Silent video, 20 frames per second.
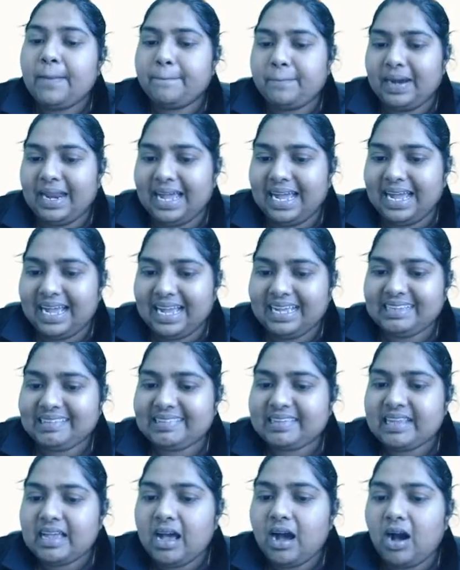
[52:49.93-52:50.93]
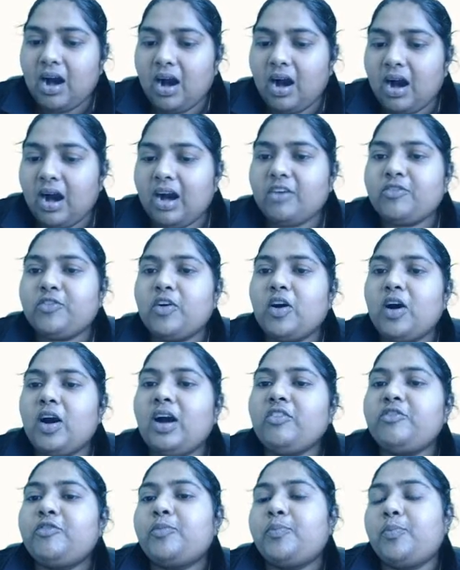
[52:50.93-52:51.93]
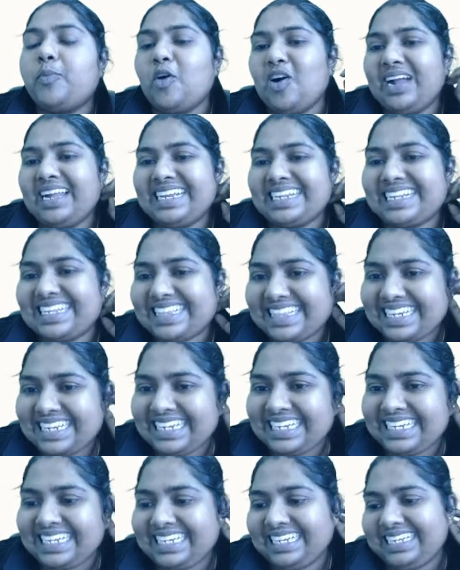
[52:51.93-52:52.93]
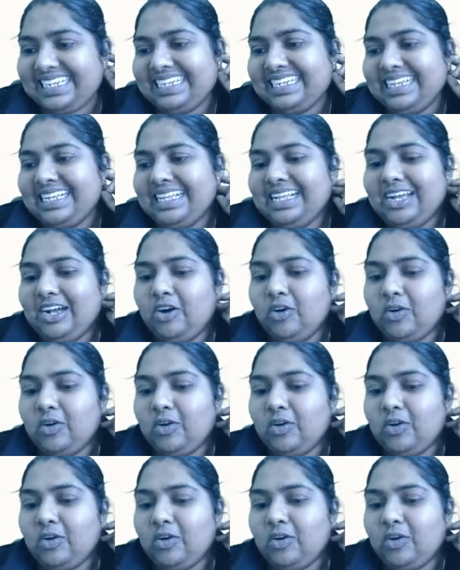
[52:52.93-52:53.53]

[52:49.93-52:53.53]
plus half of 0.3.